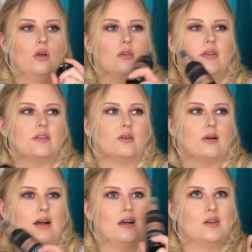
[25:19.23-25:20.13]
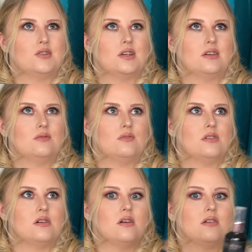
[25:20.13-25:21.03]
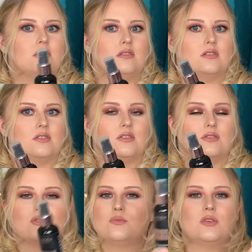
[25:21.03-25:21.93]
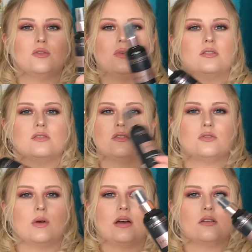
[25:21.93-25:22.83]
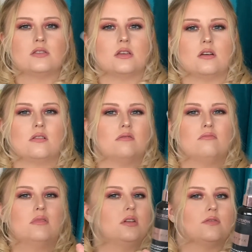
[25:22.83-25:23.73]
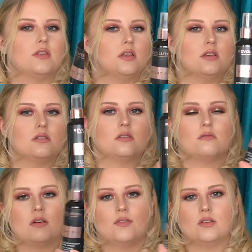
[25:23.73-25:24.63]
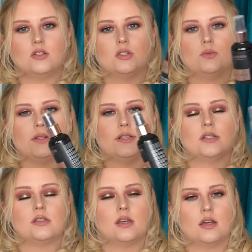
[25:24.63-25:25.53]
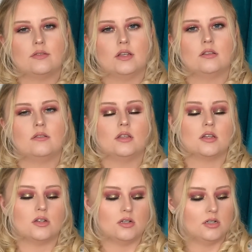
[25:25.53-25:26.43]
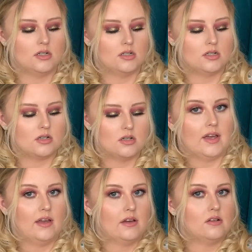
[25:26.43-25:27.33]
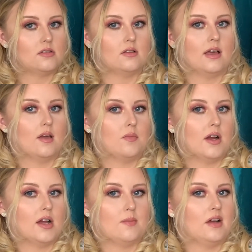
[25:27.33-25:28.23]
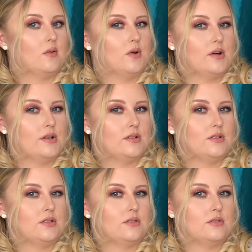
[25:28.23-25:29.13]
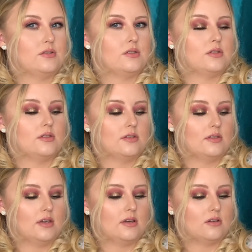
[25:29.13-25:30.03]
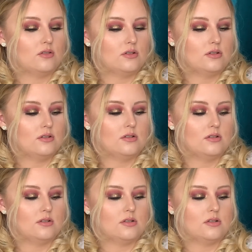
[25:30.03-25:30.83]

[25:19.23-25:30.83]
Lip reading: they do a hydrating one and they do some other ones as well. So one of these Revolution ones, they're really good. I also like Primark ones. They're good.